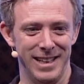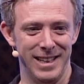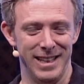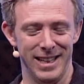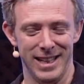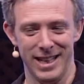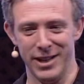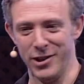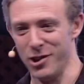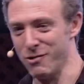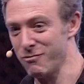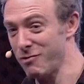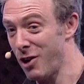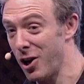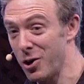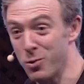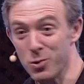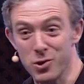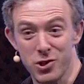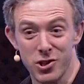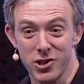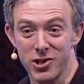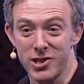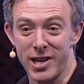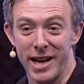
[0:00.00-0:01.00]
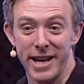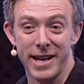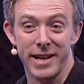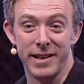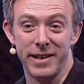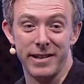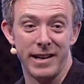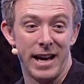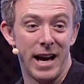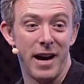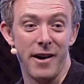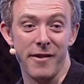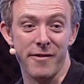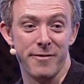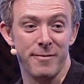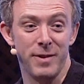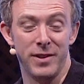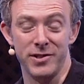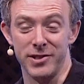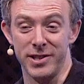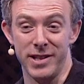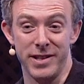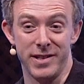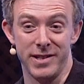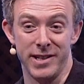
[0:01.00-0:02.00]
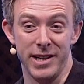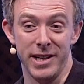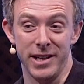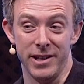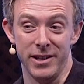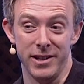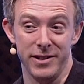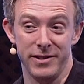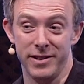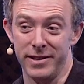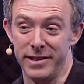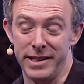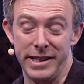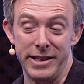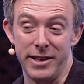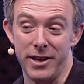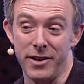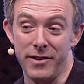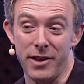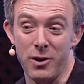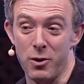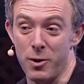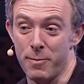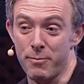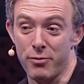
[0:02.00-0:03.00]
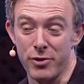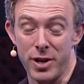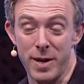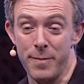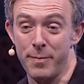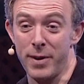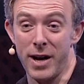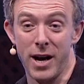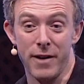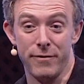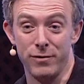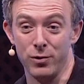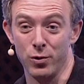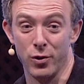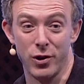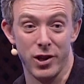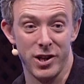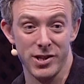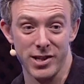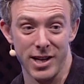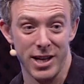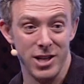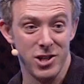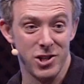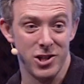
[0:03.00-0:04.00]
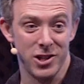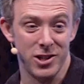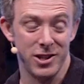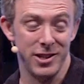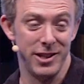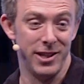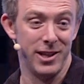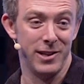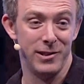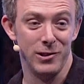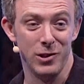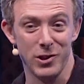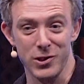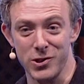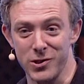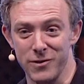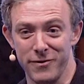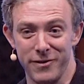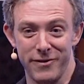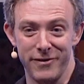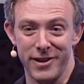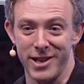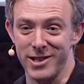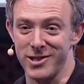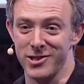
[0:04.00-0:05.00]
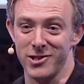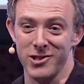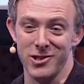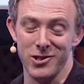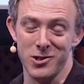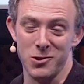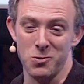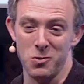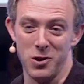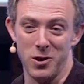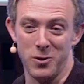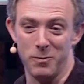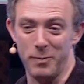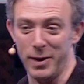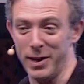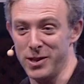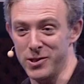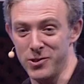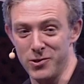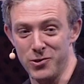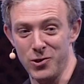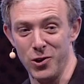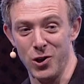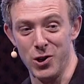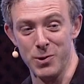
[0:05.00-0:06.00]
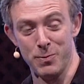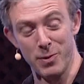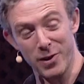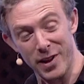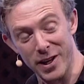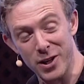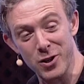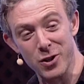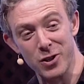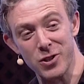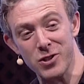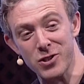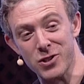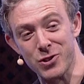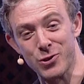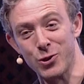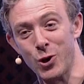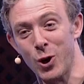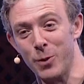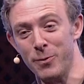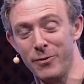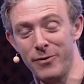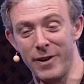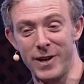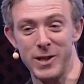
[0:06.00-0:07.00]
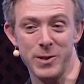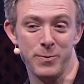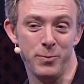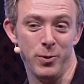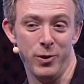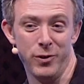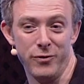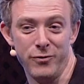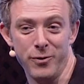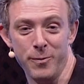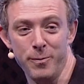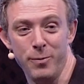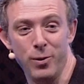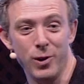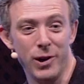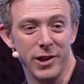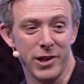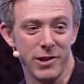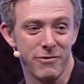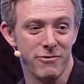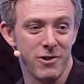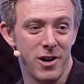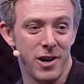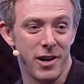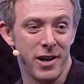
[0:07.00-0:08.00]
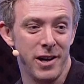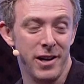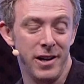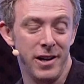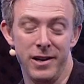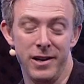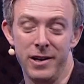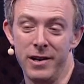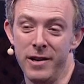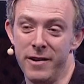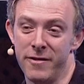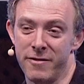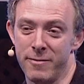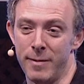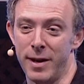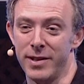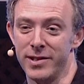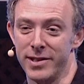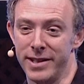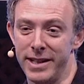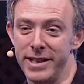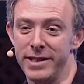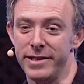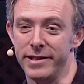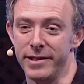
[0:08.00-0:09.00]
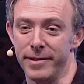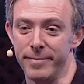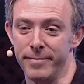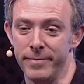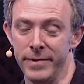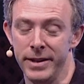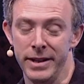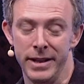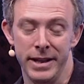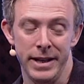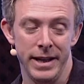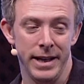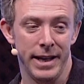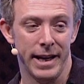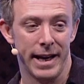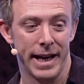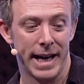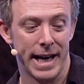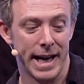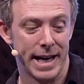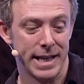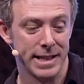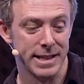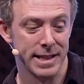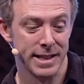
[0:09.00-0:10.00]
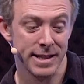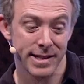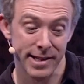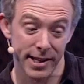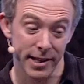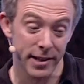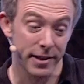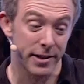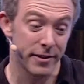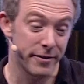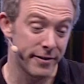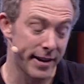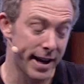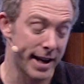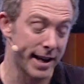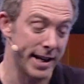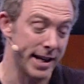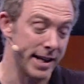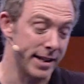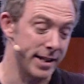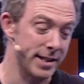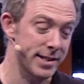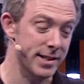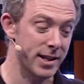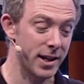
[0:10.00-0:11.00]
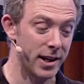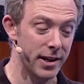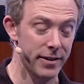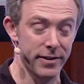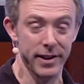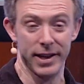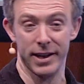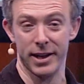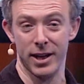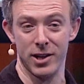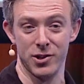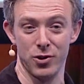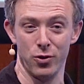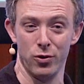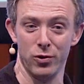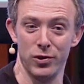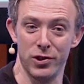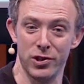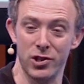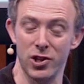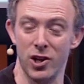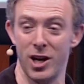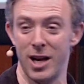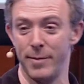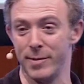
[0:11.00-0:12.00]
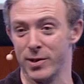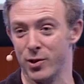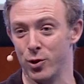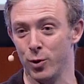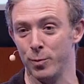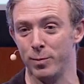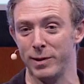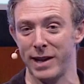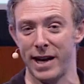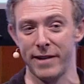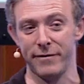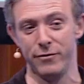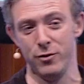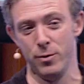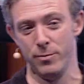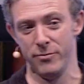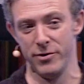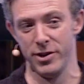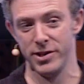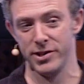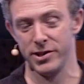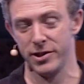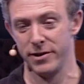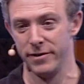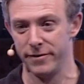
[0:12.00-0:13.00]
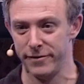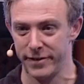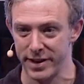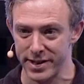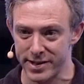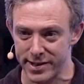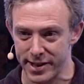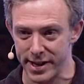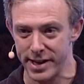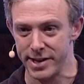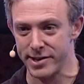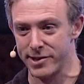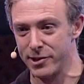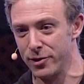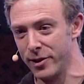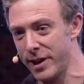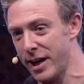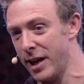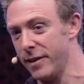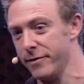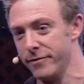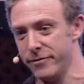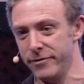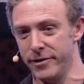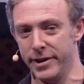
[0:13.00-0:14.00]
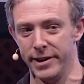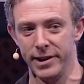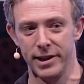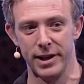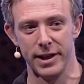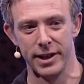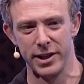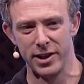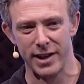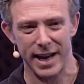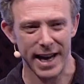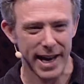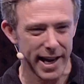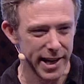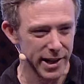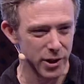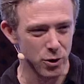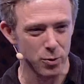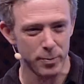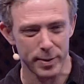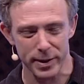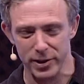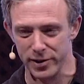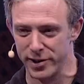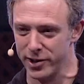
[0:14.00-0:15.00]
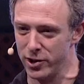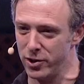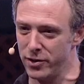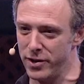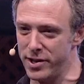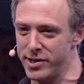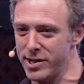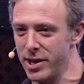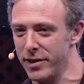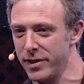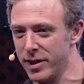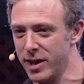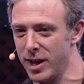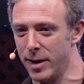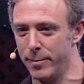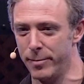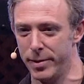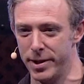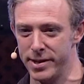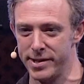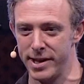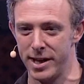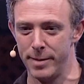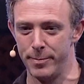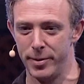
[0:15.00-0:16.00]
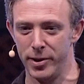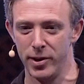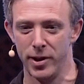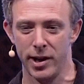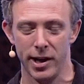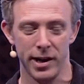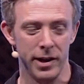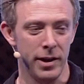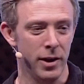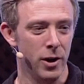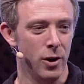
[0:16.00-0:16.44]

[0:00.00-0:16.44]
And the rug was just taken out from underneath Zynga. And, you know, they were a pretty powerful organization, you know, lots of investors worth billions of dollars, but they couldn't stop Facebook from pulling the rug from underneath them. And in Silicon Valley, this kind of thing goes on all the time. It's called platform risk, and VCs look out for it. Like, you know, hey, you're building on this other company's API.